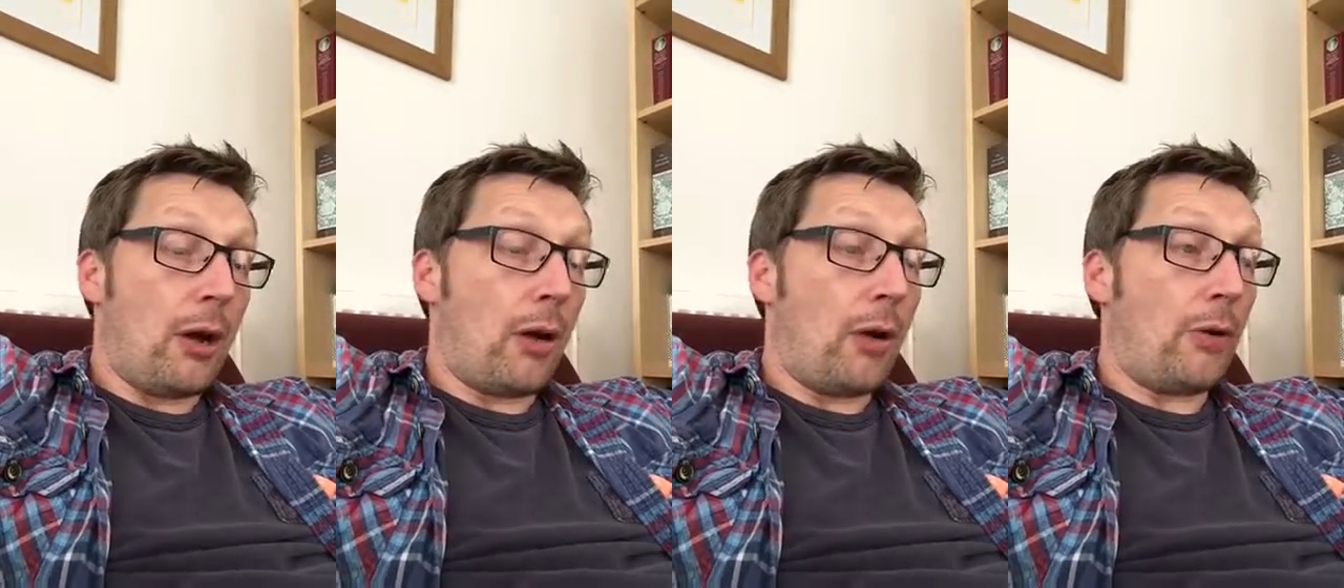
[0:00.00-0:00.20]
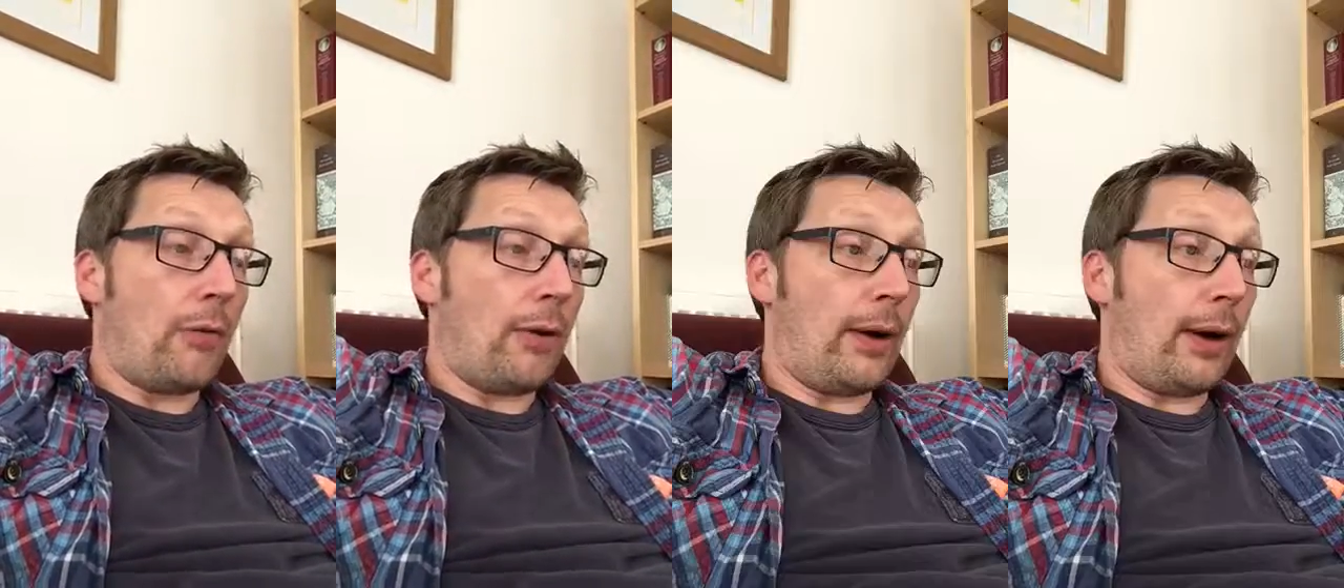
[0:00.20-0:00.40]

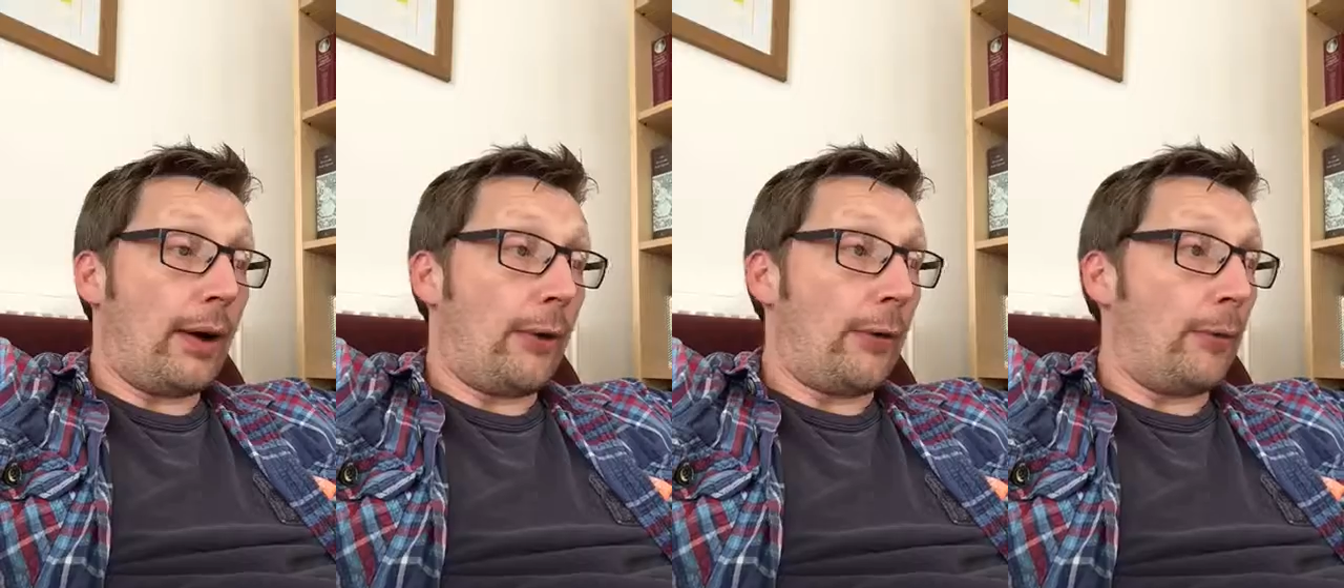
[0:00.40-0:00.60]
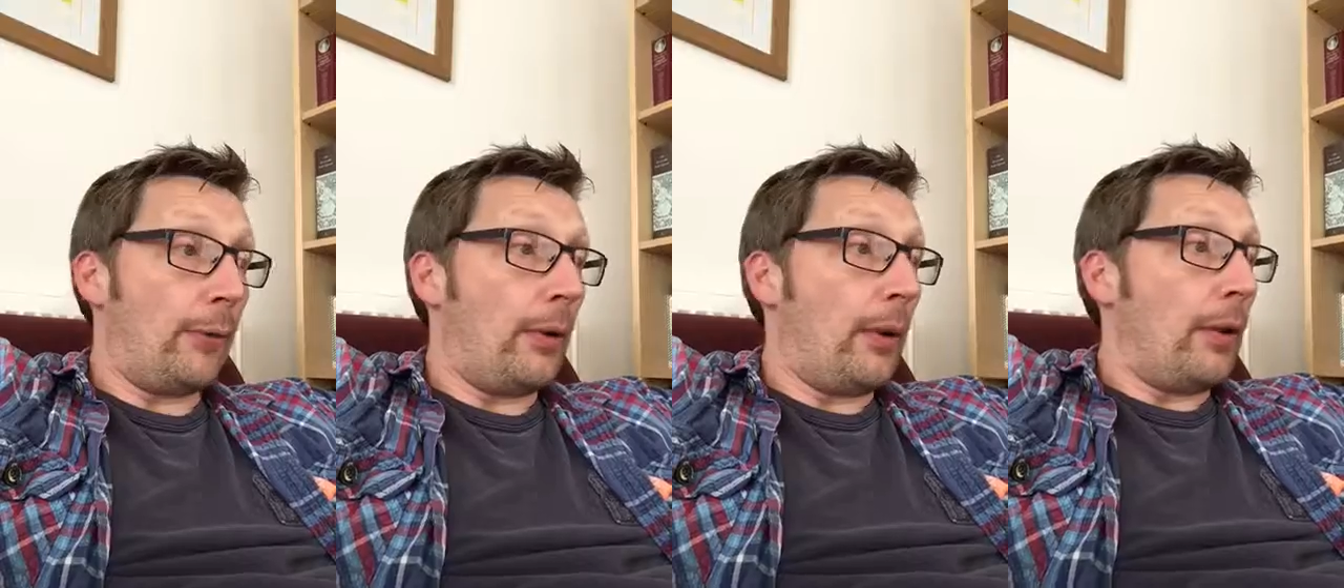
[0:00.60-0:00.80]
of
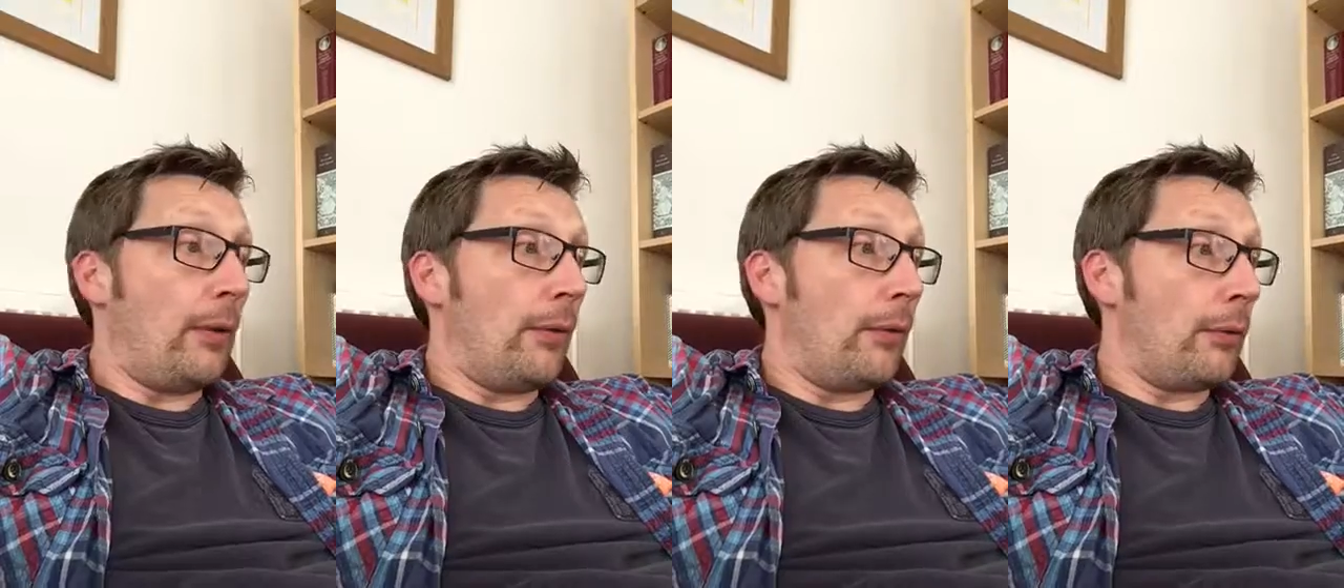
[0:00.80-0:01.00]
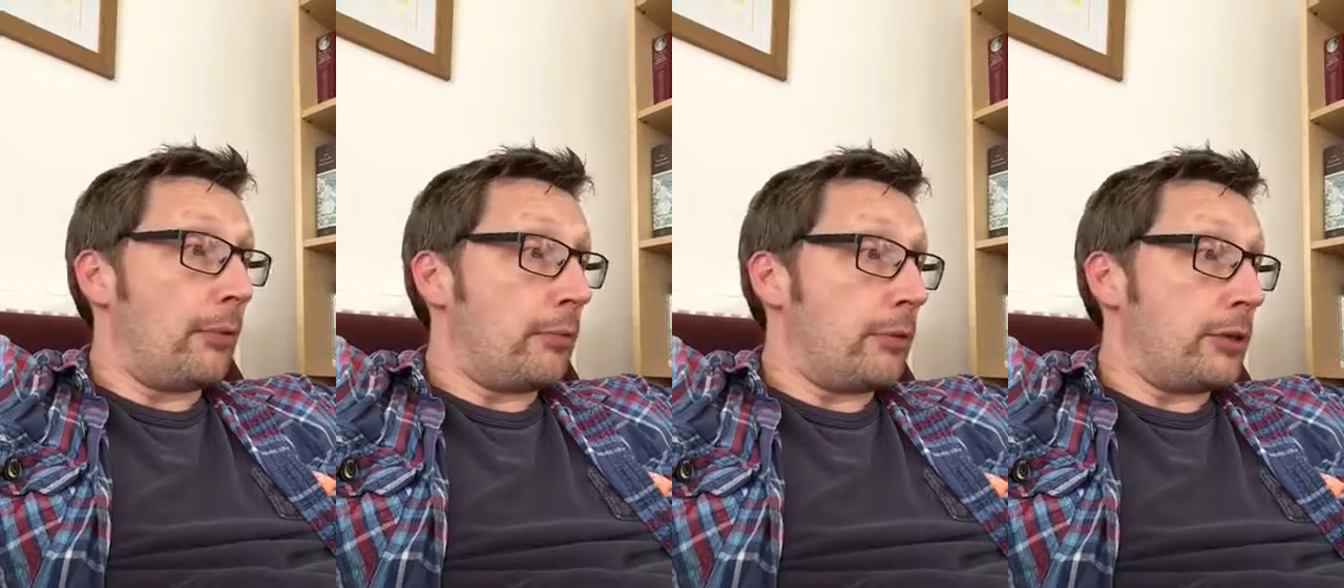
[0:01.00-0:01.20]
how
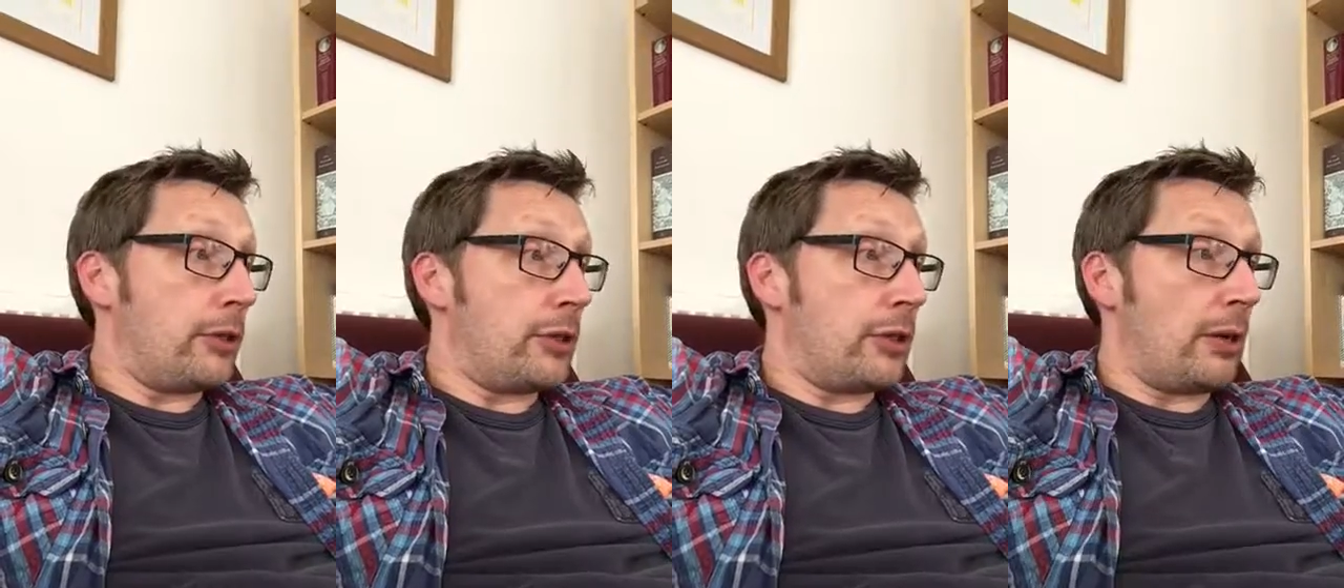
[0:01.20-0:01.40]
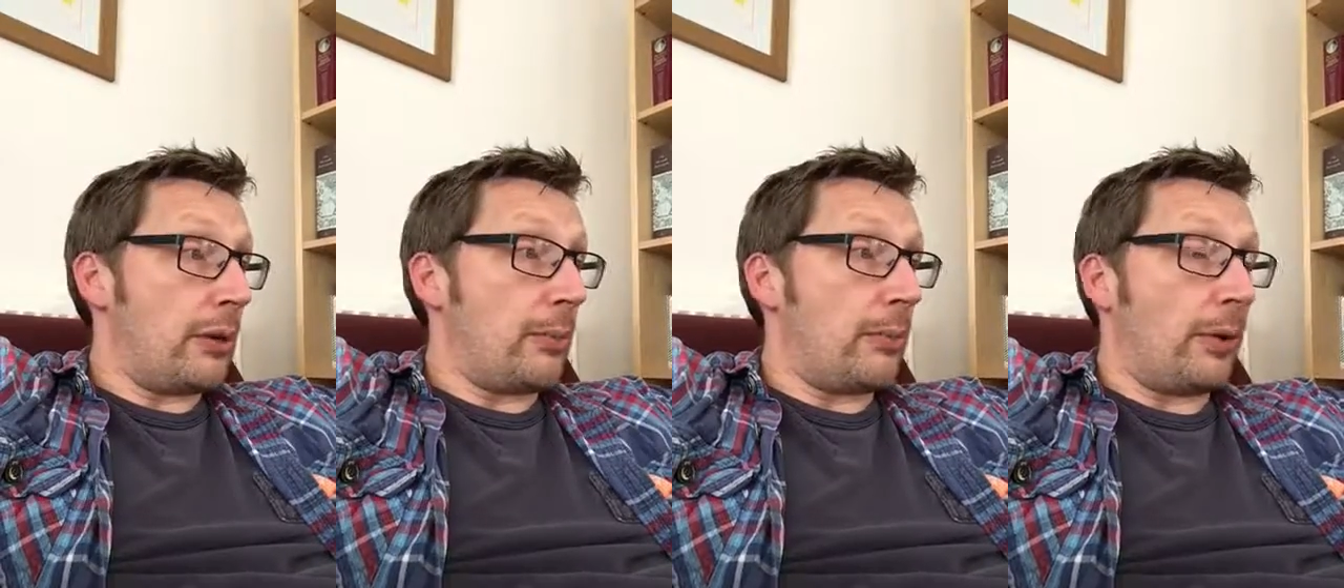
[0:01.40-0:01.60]
the
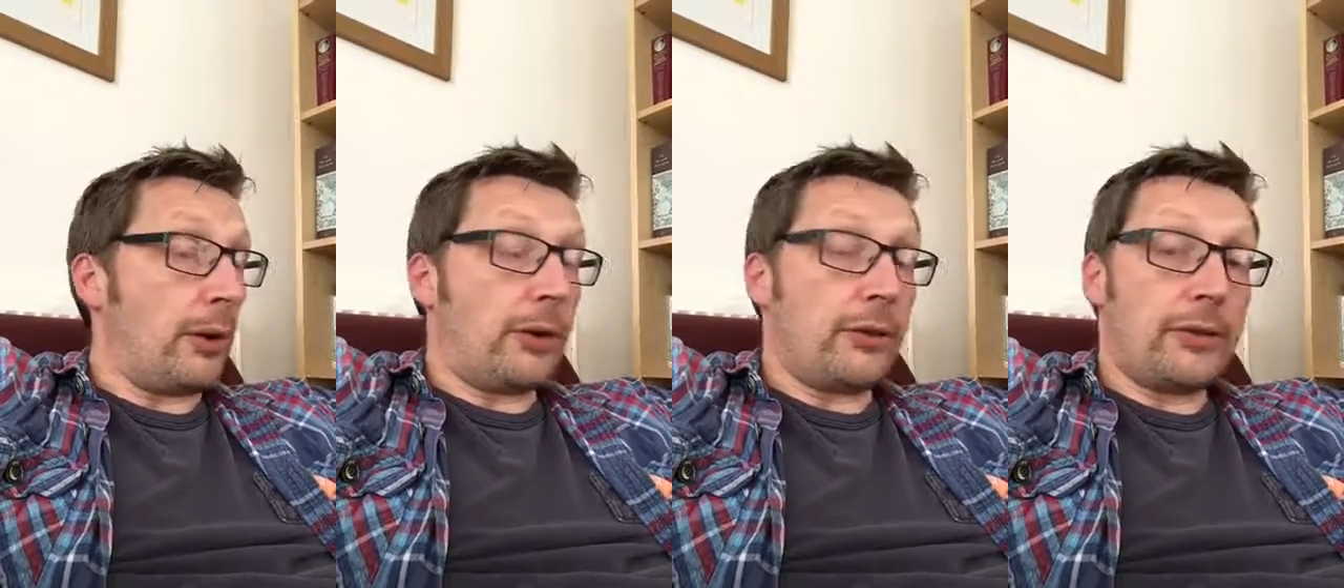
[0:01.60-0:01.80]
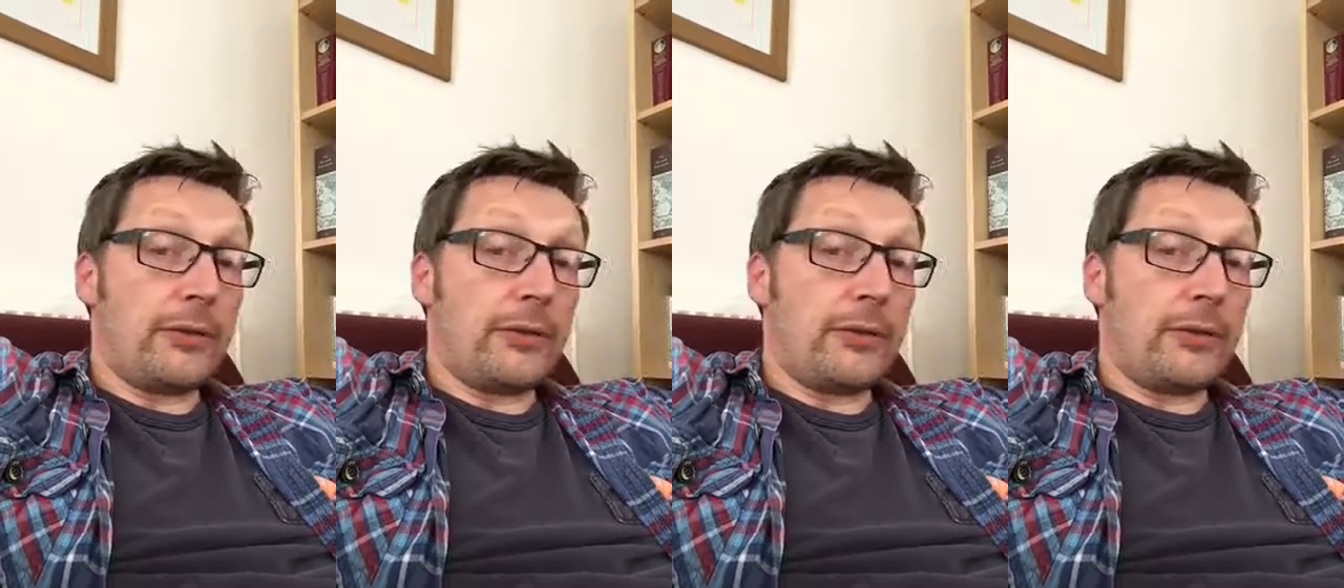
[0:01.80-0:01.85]
British Empire